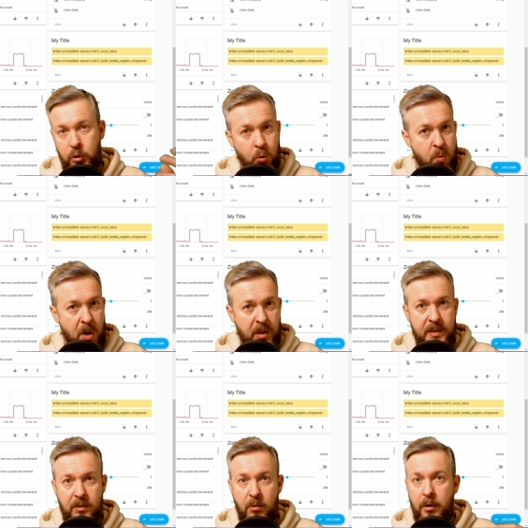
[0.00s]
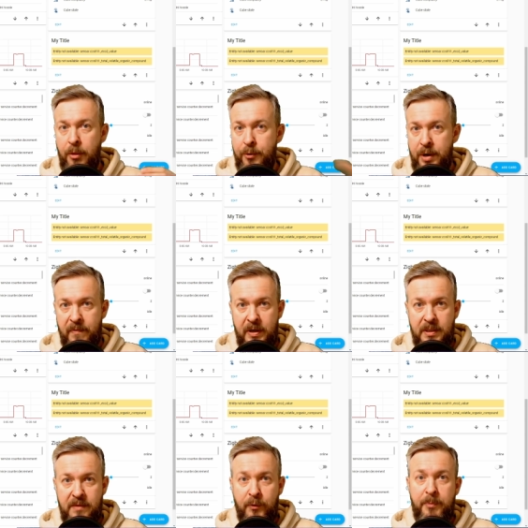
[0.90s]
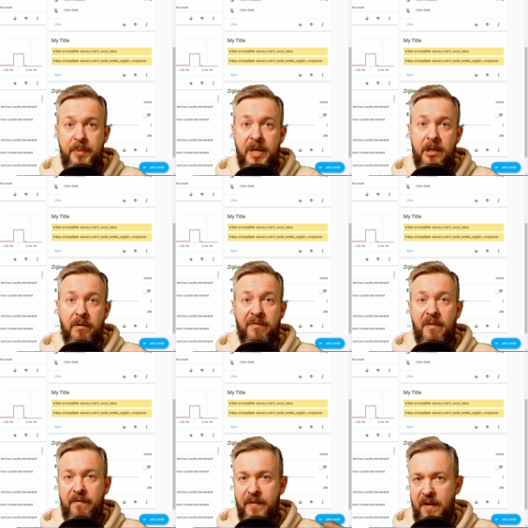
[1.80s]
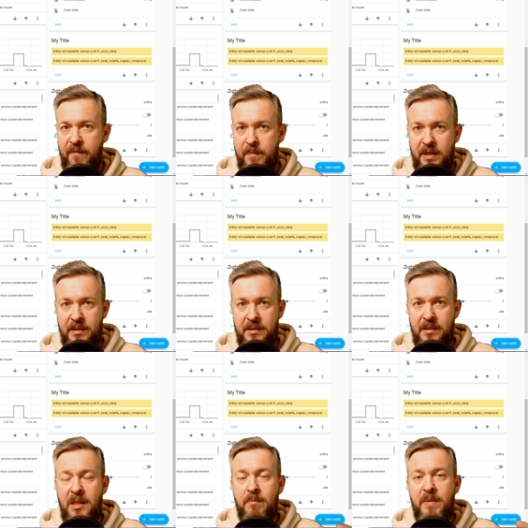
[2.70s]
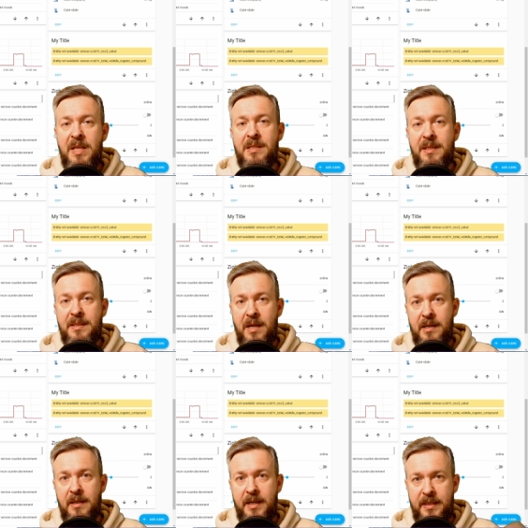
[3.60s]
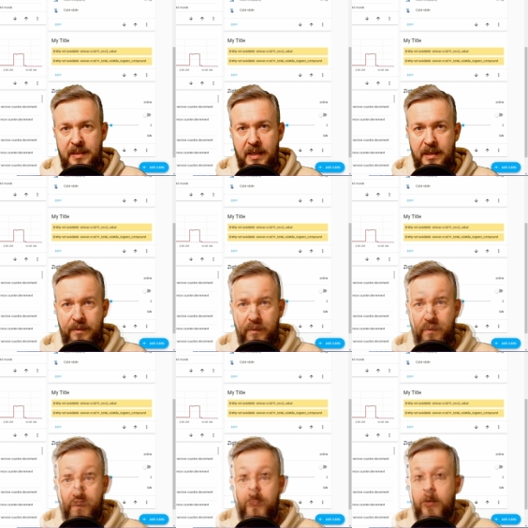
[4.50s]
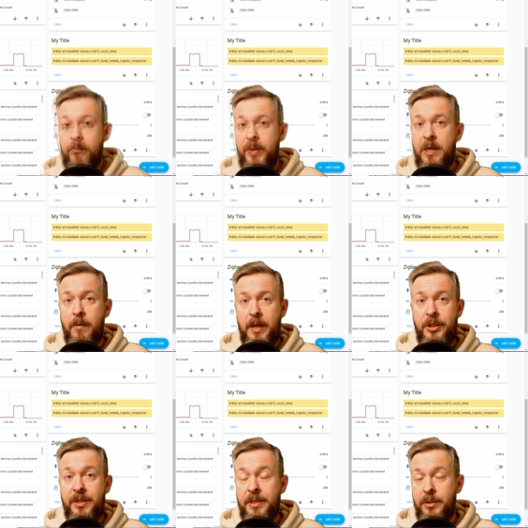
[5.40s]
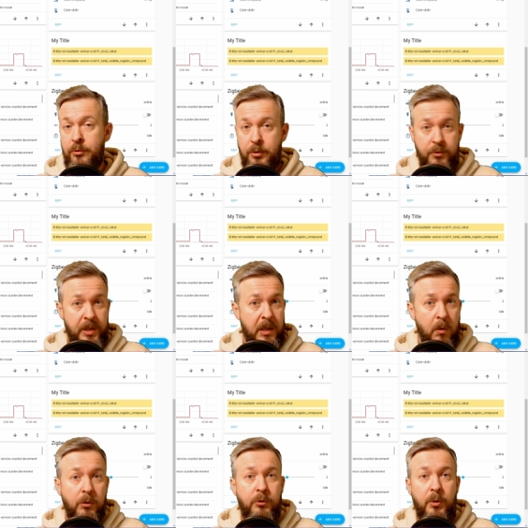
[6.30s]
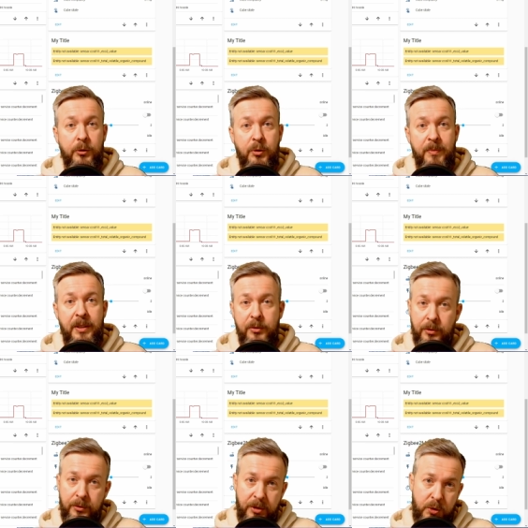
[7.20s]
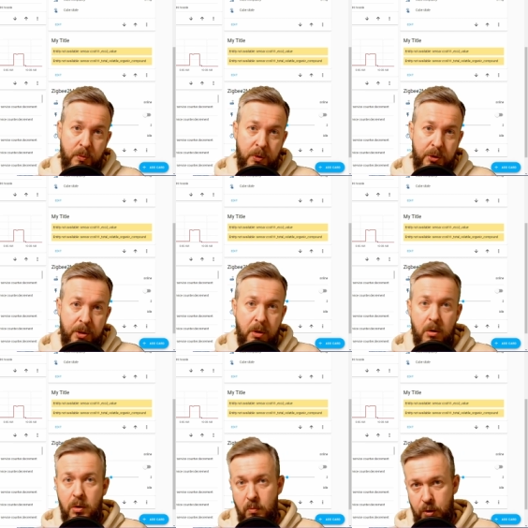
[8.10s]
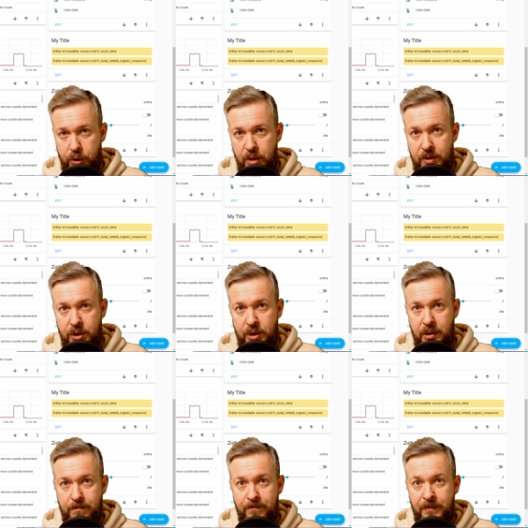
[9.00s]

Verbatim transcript: 2 watts or 3 watts for a period of 5 minutes, it means that cycle has started. The big question is, do you really want to automate your dishwasher or washing machine?